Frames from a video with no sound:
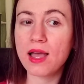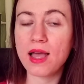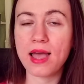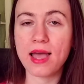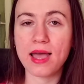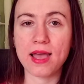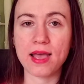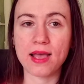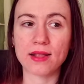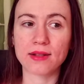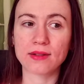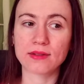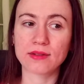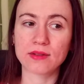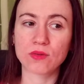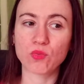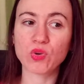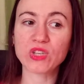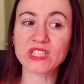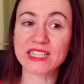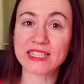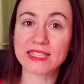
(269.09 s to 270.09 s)
and
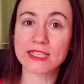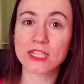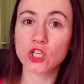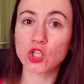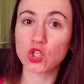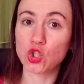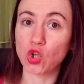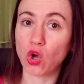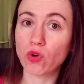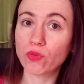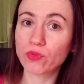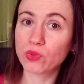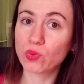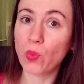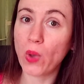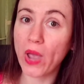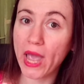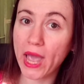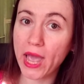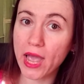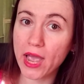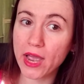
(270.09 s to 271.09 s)
what is
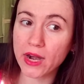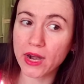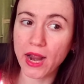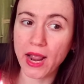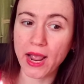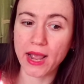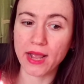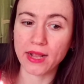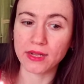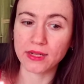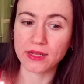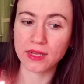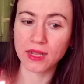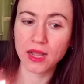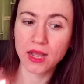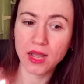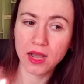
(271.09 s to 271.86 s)
software and